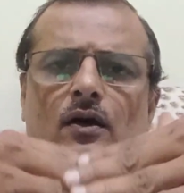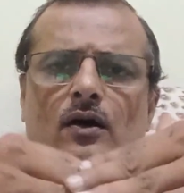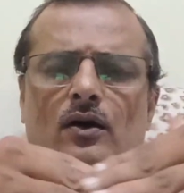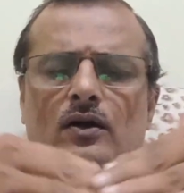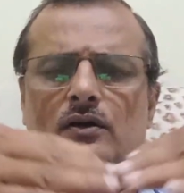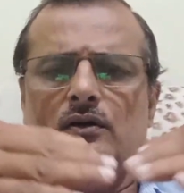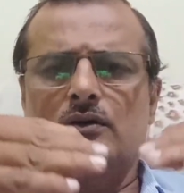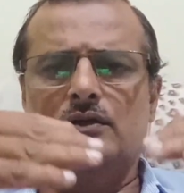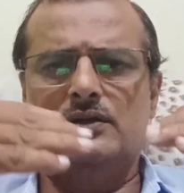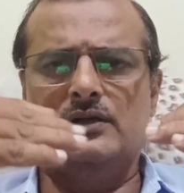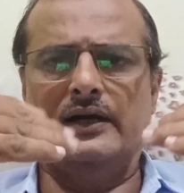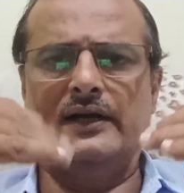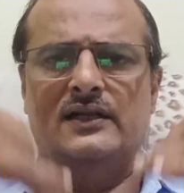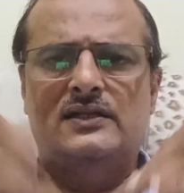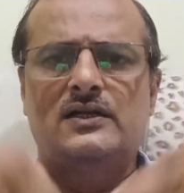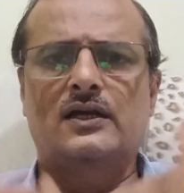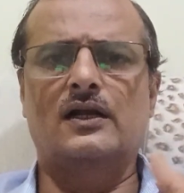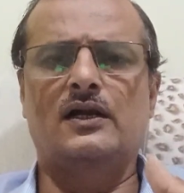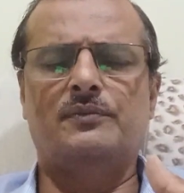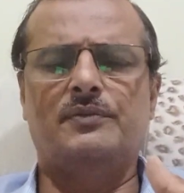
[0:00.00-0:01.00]
on
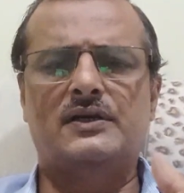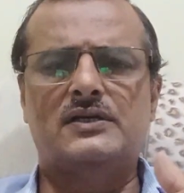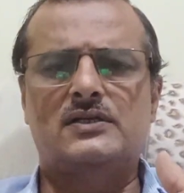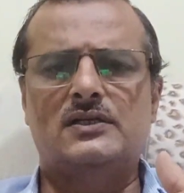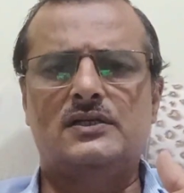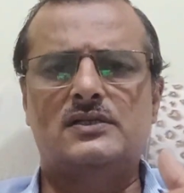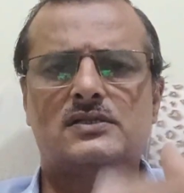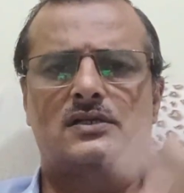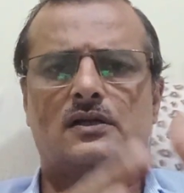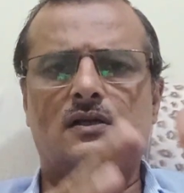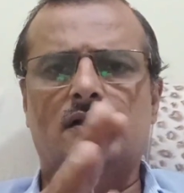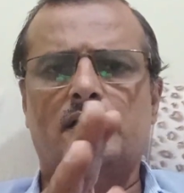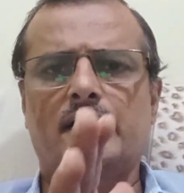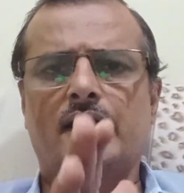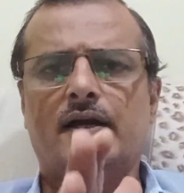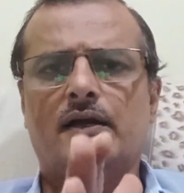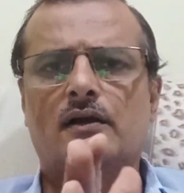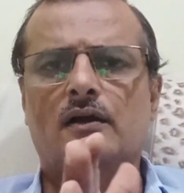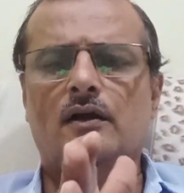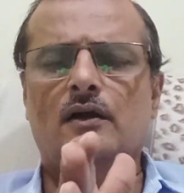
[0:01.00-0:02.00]
statistical basis
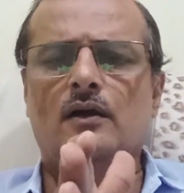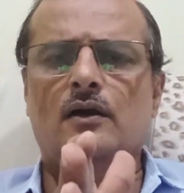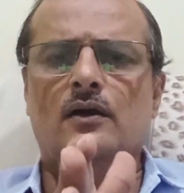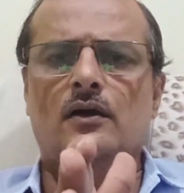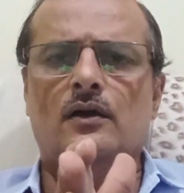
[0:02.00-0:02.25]
that